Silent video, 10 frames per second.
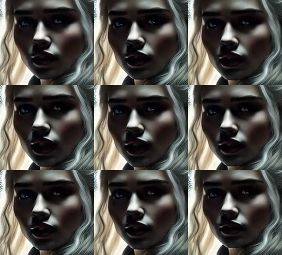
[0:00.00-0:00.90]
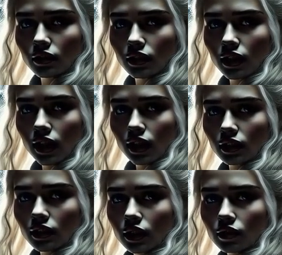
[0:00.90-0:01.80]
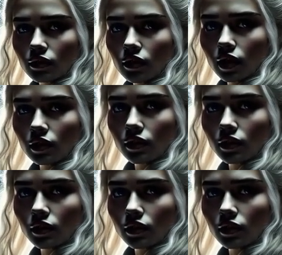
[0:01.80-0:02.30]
But let us talk plainly, shall we?"